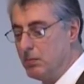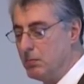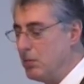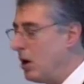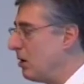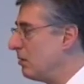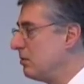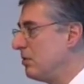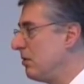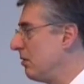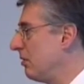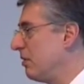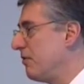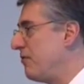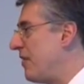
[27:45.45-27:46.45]

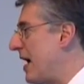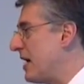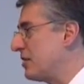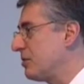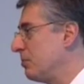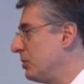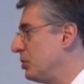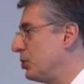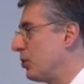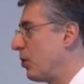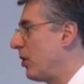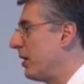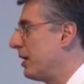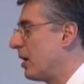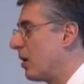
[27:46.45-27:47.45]
The vast
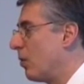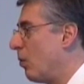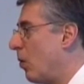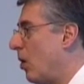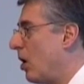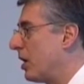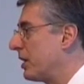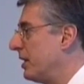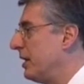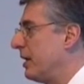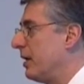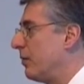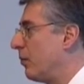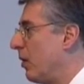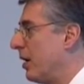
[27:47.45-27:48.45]
majority are
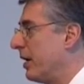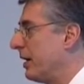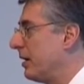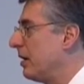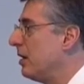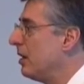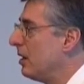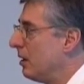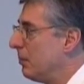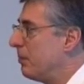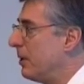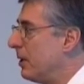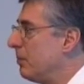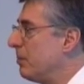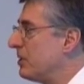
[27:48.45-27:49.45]
walking and running,
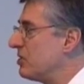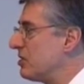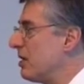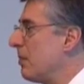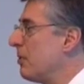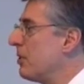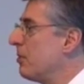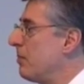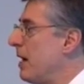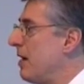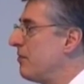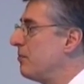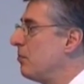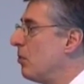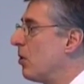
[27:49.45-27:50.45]
but some of them
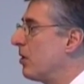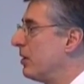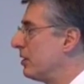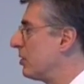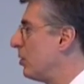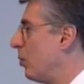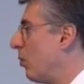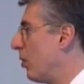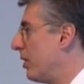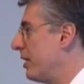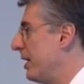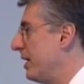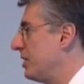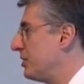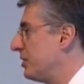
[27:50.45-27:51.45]
have more in
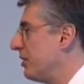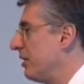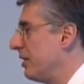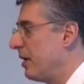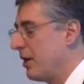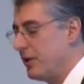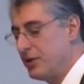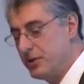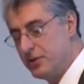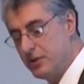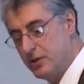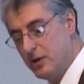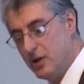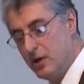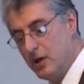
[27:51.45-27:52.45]
coordination than others,
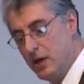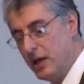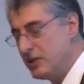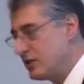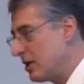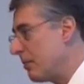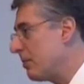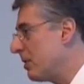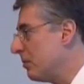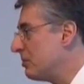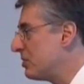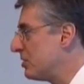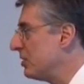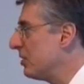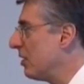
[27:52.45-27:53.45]
and some of them
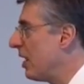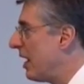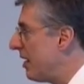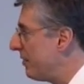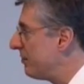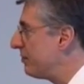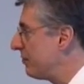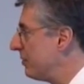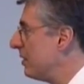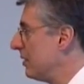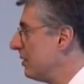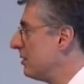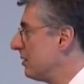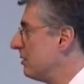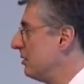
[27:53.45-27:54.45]
still have
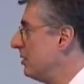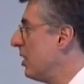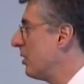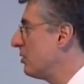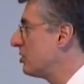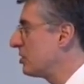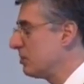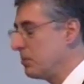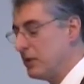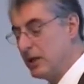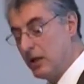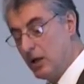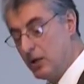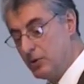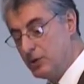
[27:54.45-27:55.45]

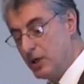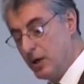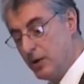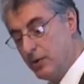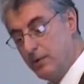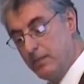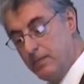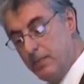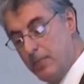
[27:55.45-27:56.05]
noticeably low tone,